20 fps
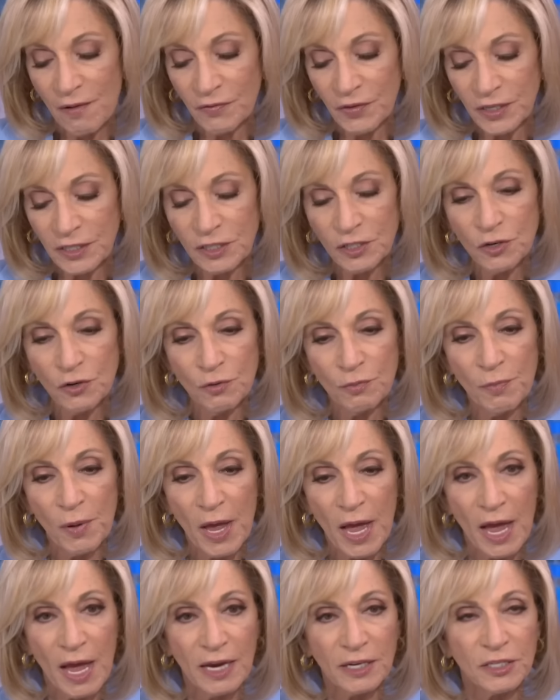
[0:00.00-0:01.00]
this new
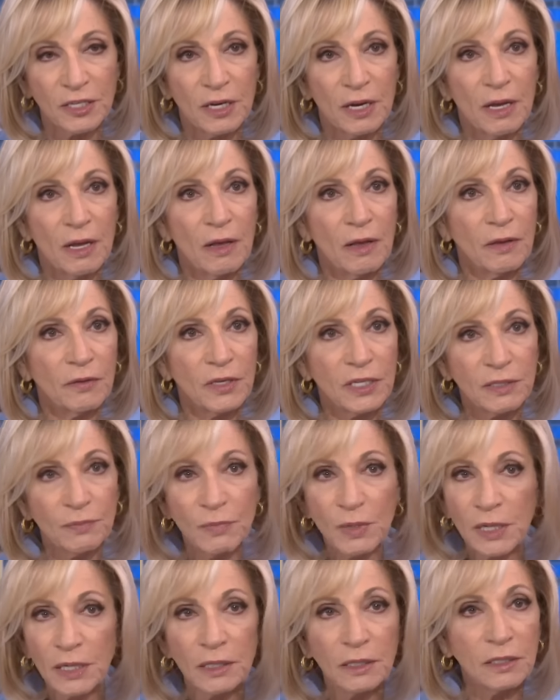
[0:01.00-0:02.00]
pact, this
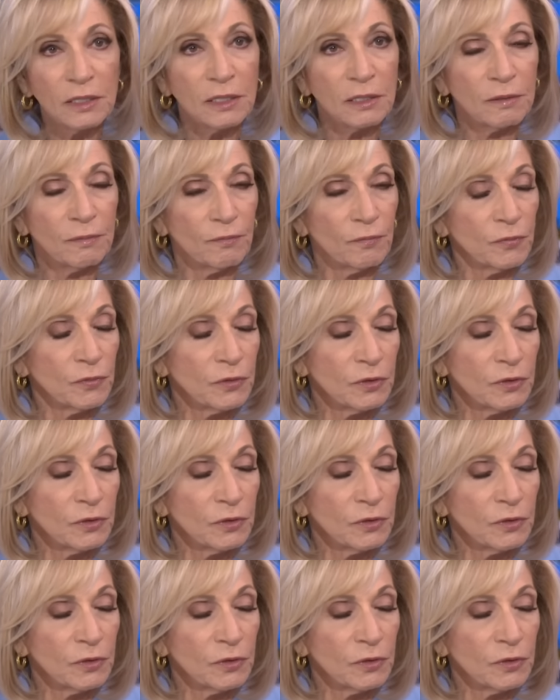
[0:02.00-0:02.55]
means